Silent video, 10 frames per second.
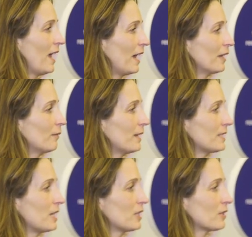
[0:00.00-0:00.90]
how do I
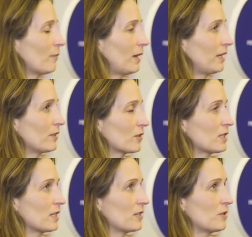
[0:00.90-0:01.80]
teach my
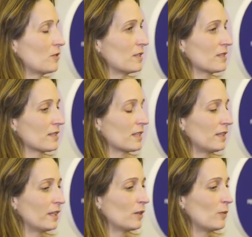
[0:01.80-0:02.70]
nursing students
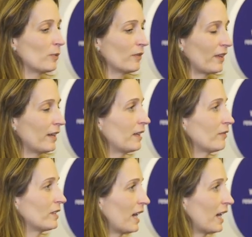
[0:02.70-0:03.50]
clinical preventative